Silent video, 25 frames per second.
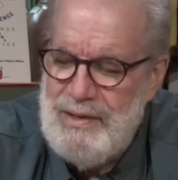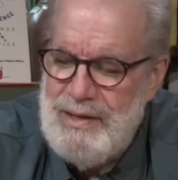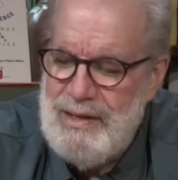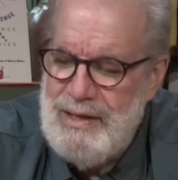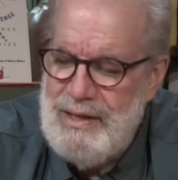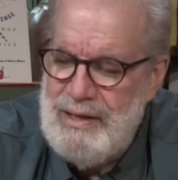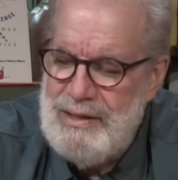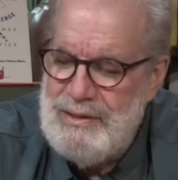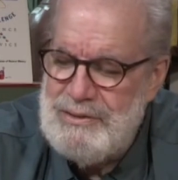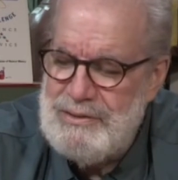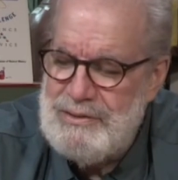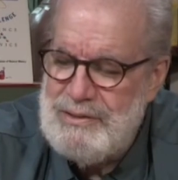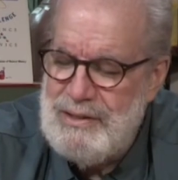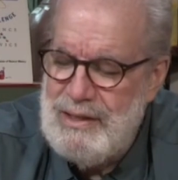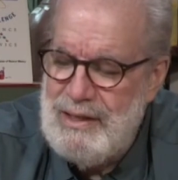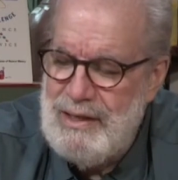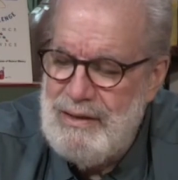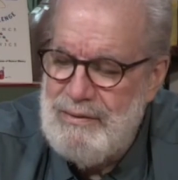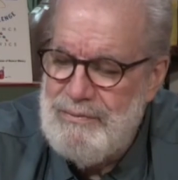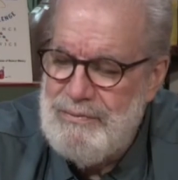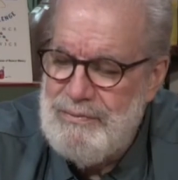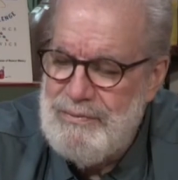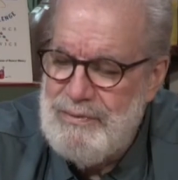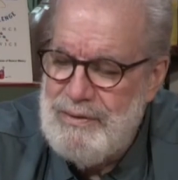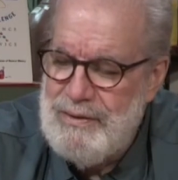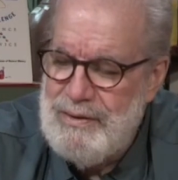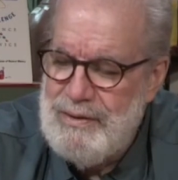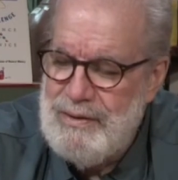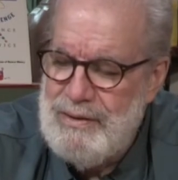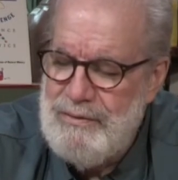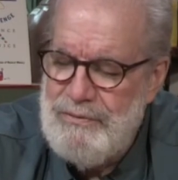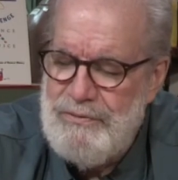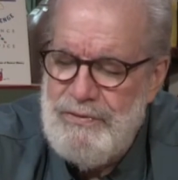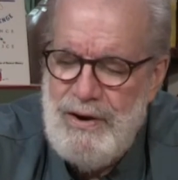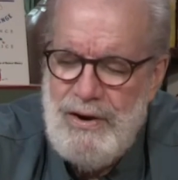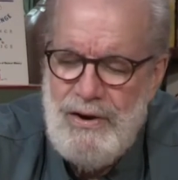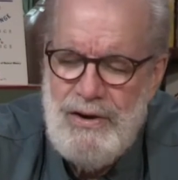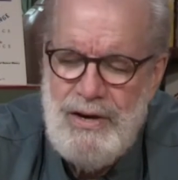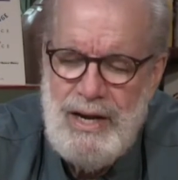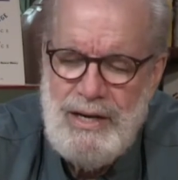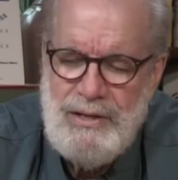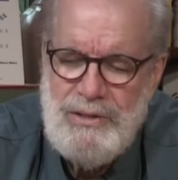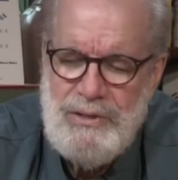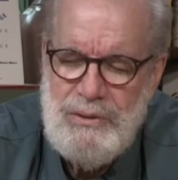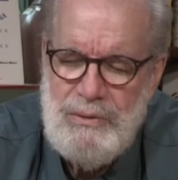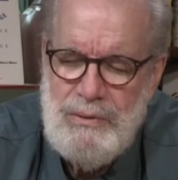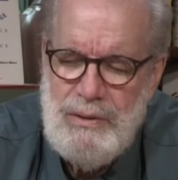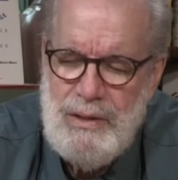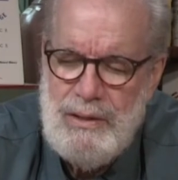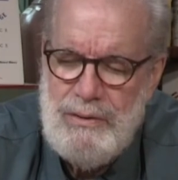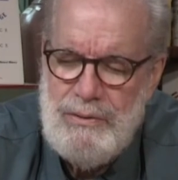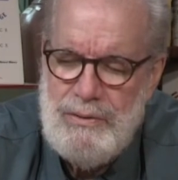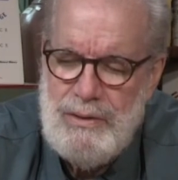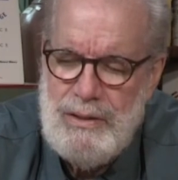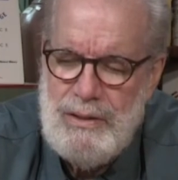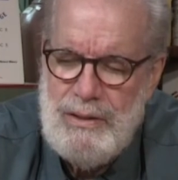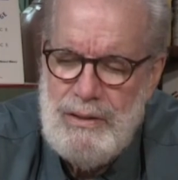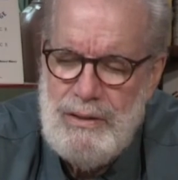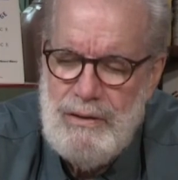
Is the Faraday 200.